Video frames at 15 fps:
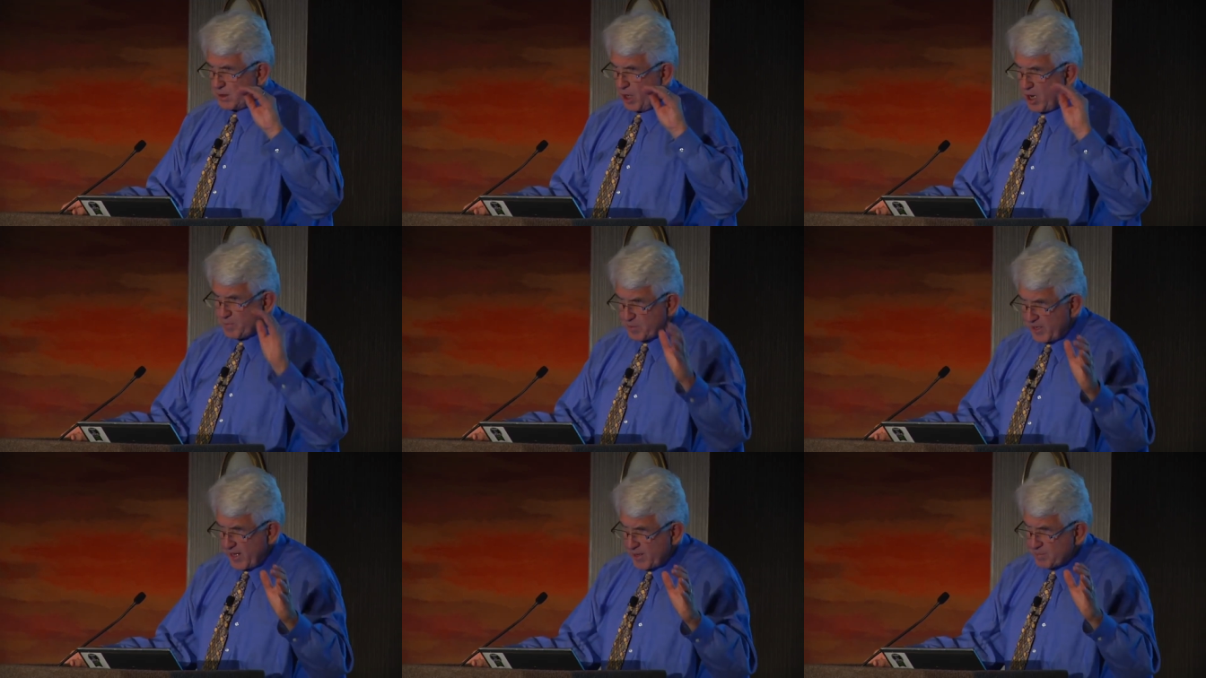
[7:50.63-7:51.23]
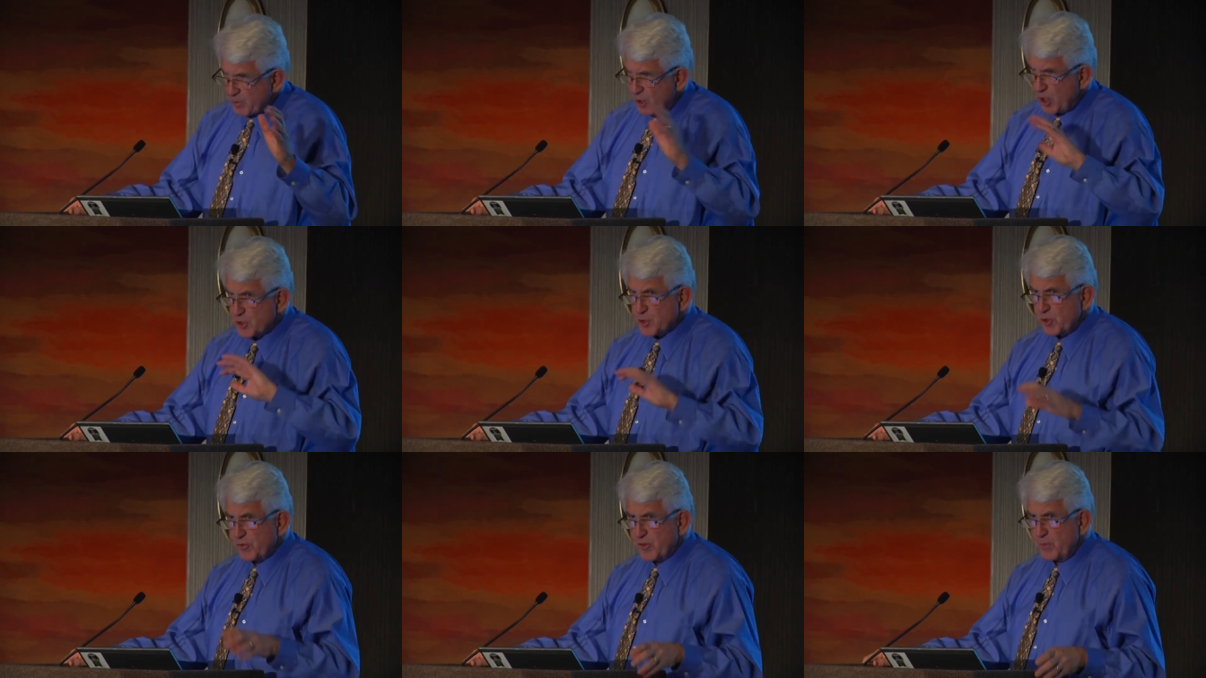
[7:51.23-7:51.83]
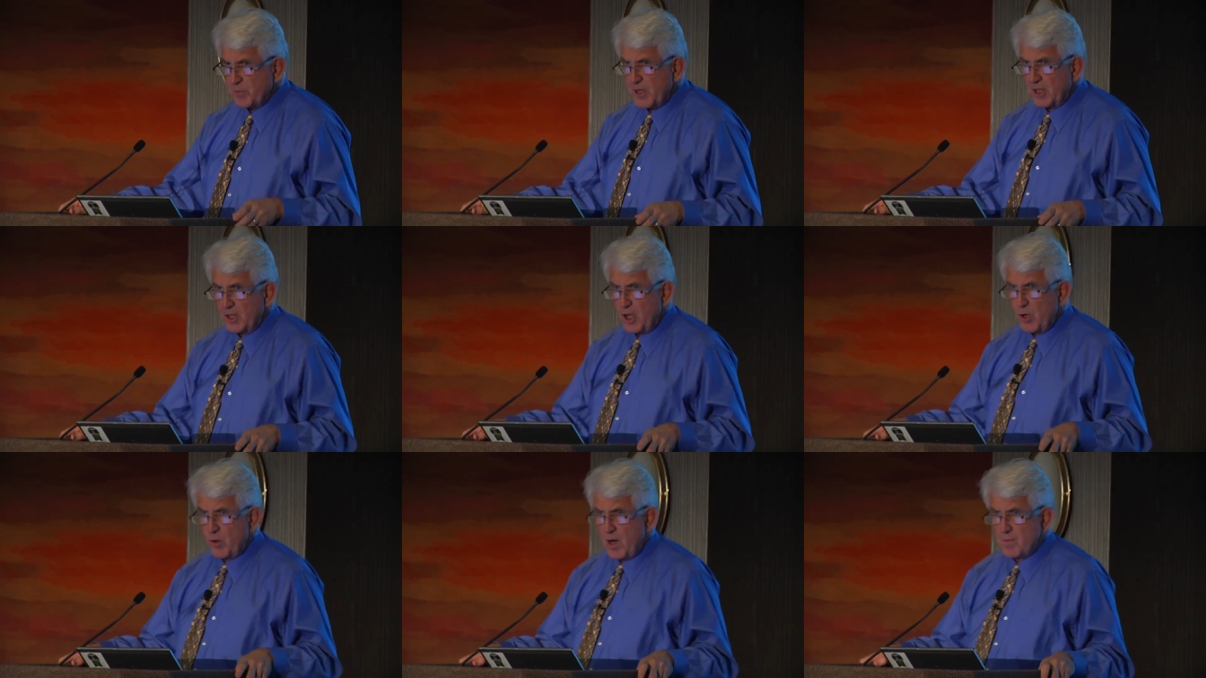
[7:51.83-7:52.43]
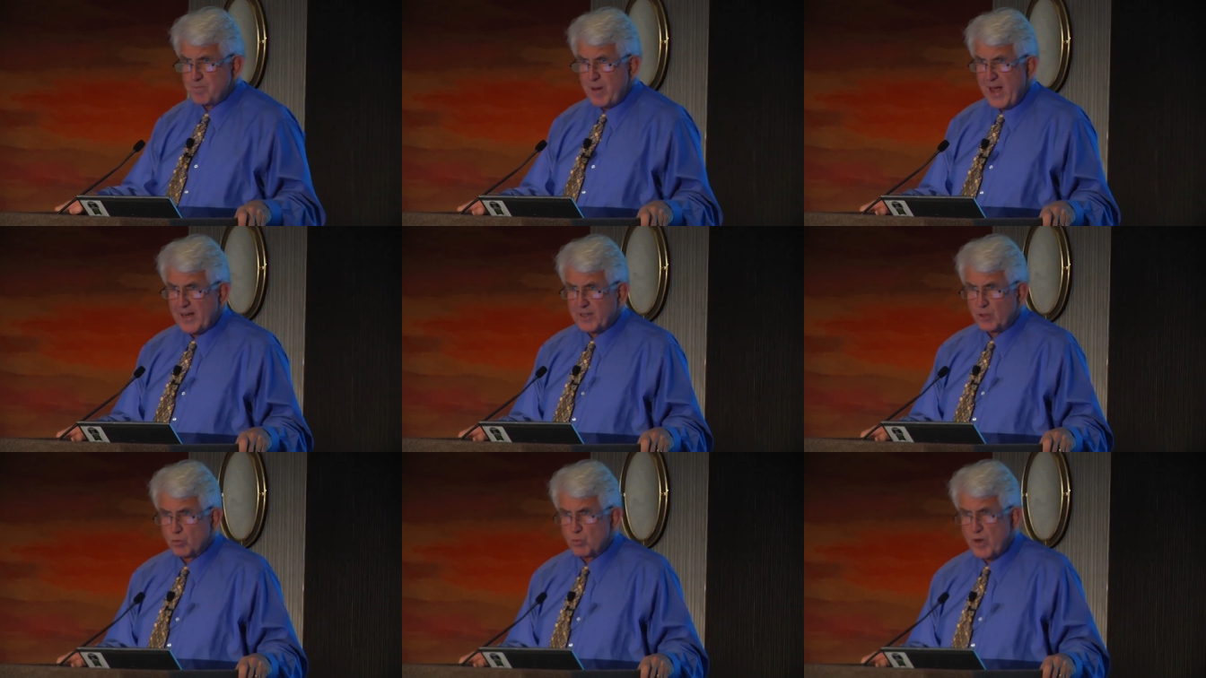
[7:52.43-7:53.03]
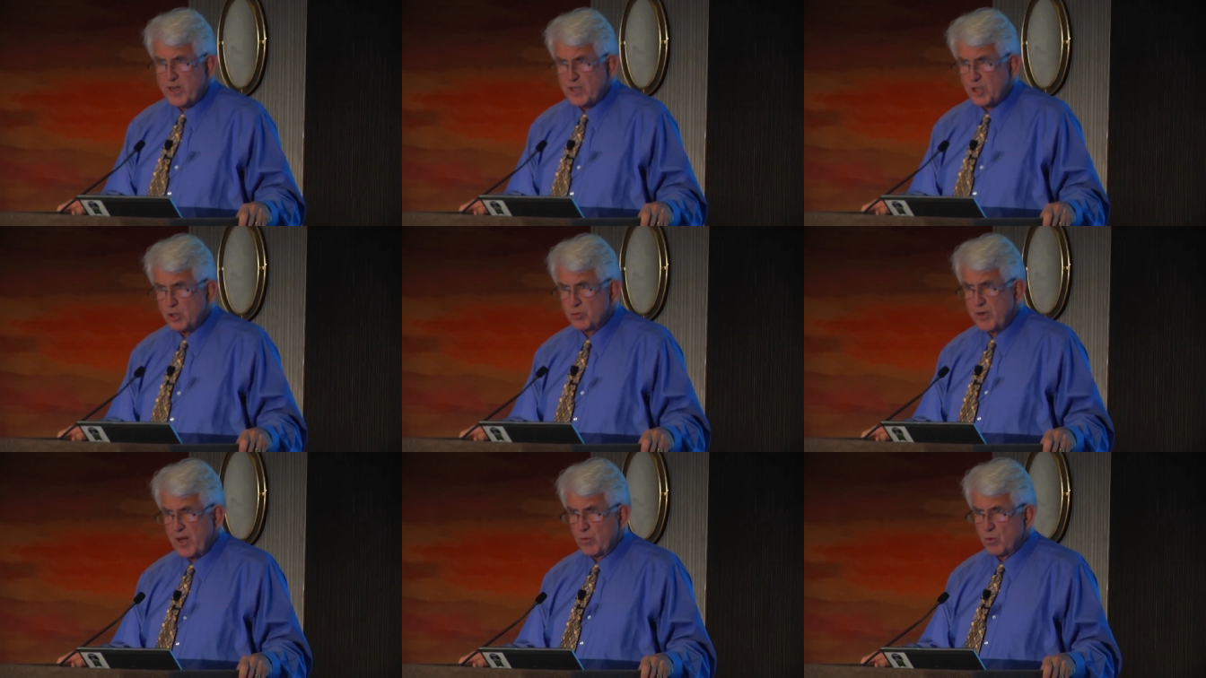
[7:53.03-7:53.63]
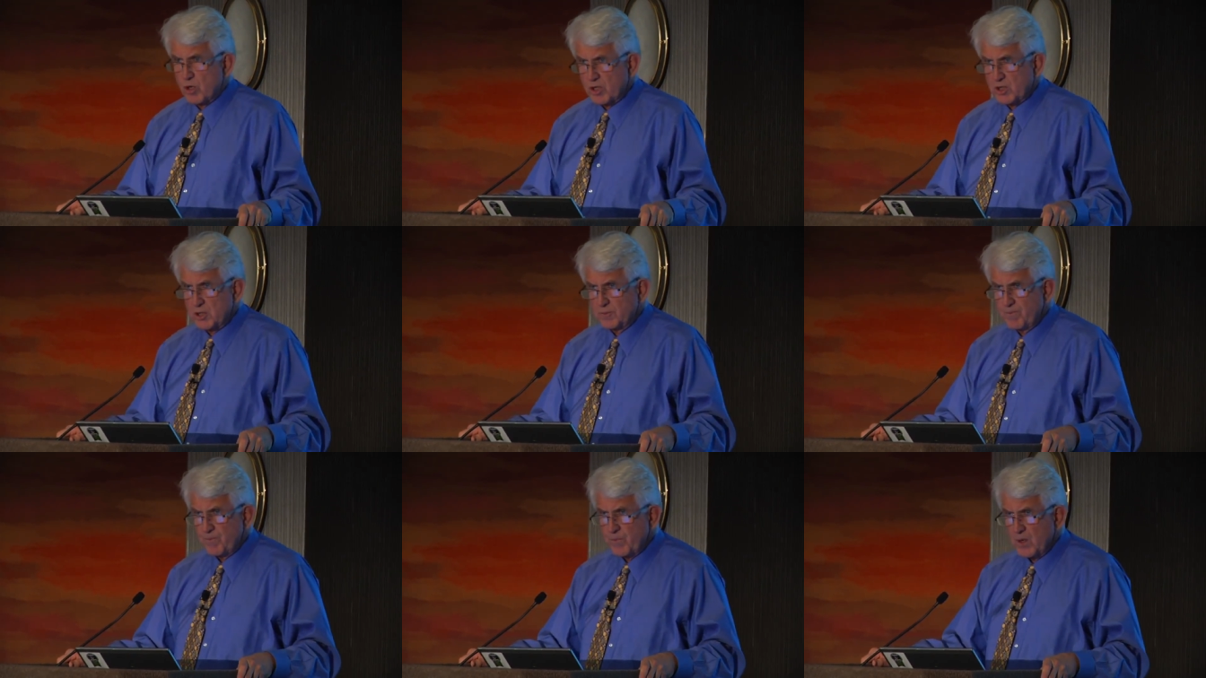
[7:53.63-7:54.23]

ARPANET, but also from the Aloha Packet Radio Network,